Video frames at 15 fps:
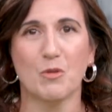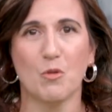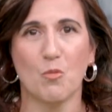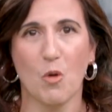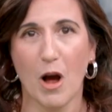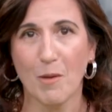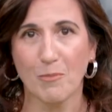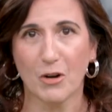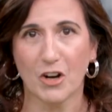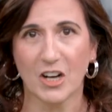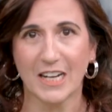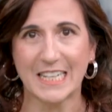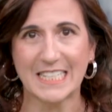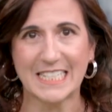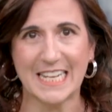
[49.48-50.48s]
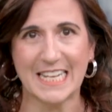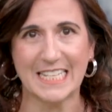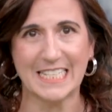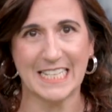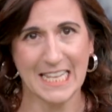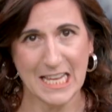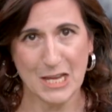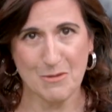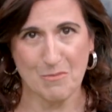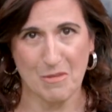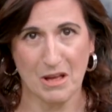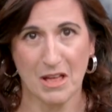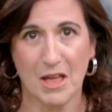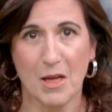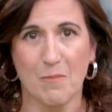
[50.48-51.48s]
Whopper contains heme,
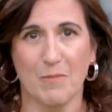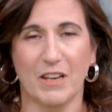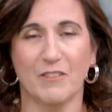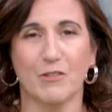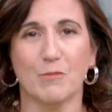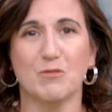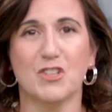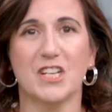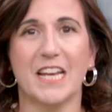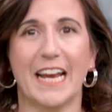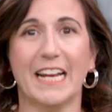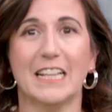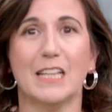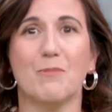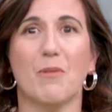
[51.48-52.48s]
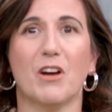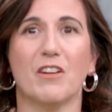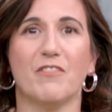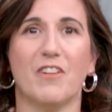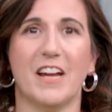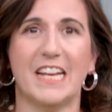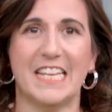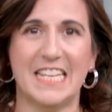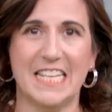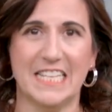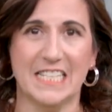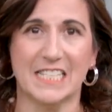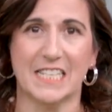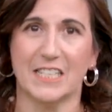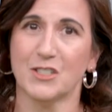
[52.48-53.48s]
made from genetically modified
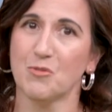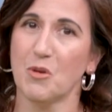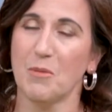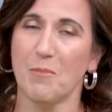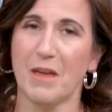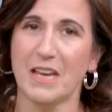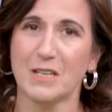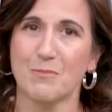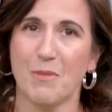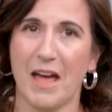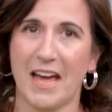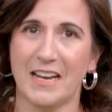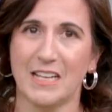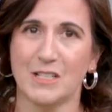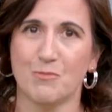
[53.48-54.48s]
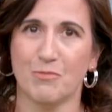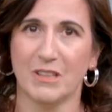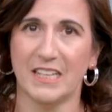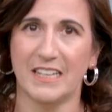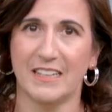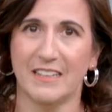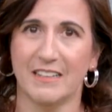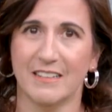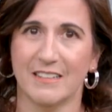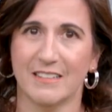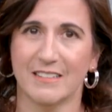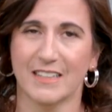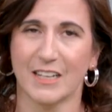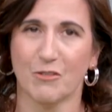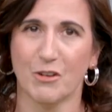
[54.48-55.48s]
yeast. It's what makes patties bleed
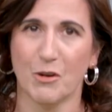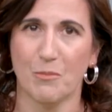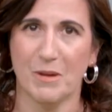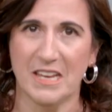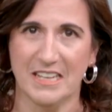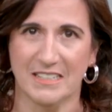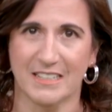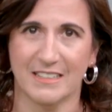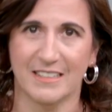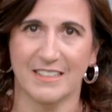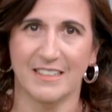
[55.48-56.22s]
like real meat.